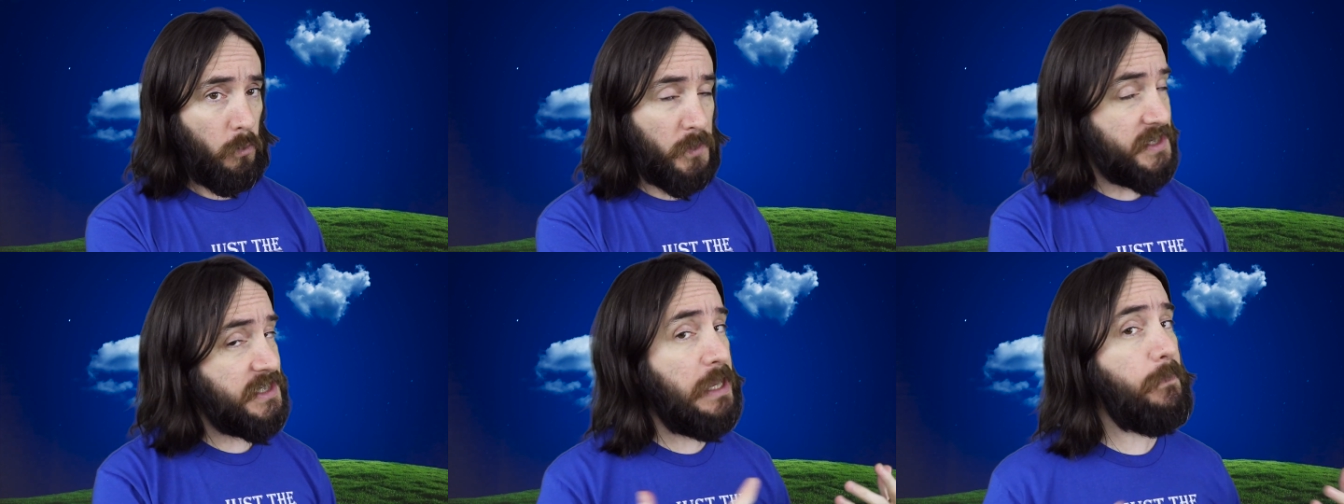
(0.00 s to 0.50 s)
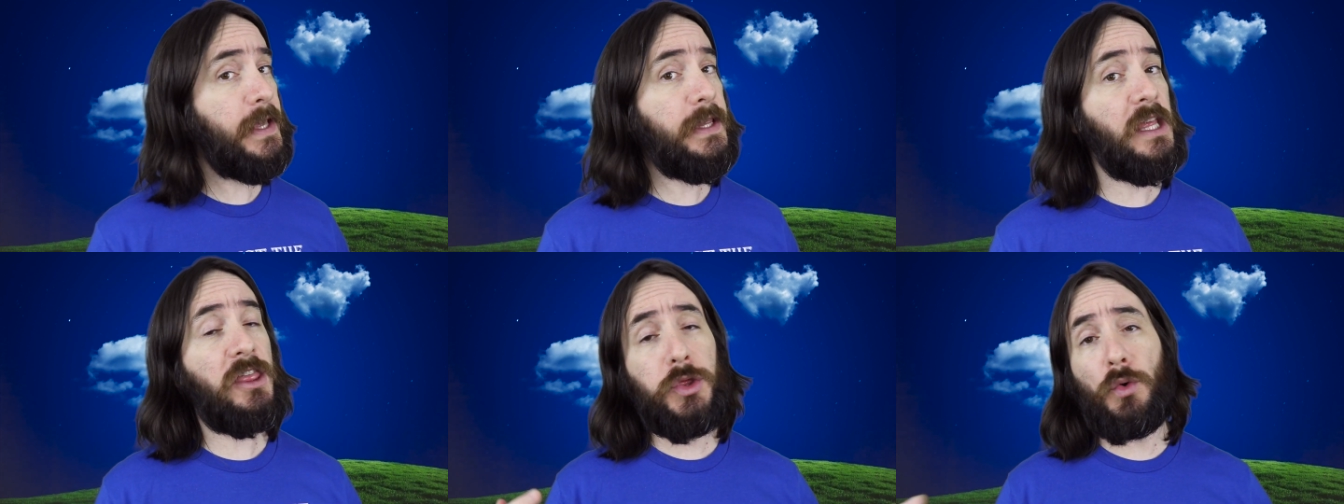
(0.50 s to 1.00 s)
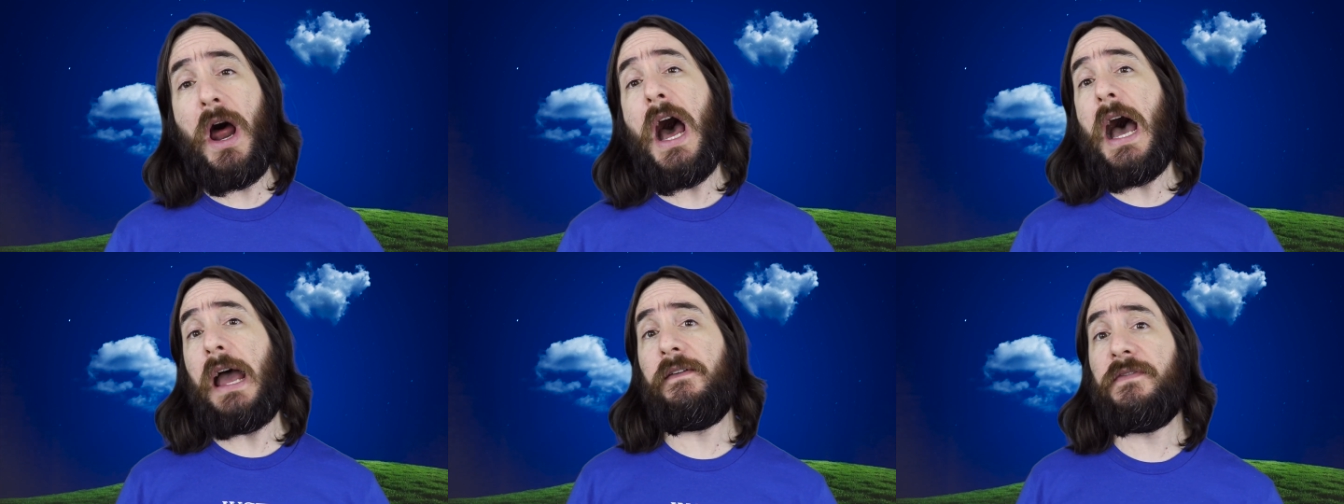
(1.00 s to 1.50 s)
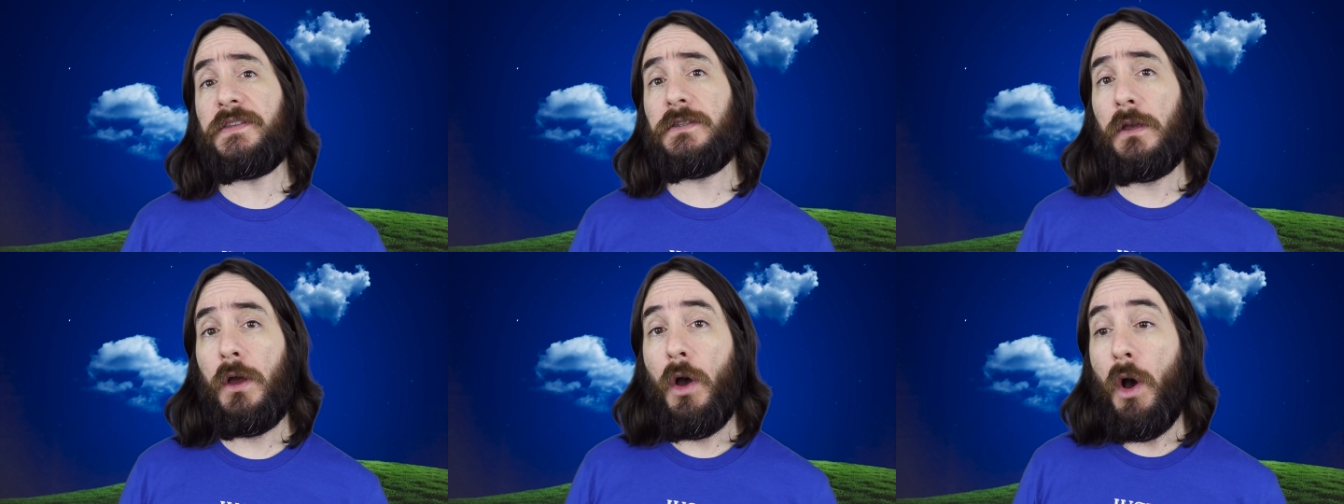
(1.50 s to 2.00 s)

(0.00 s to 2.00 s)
which seemingly thrives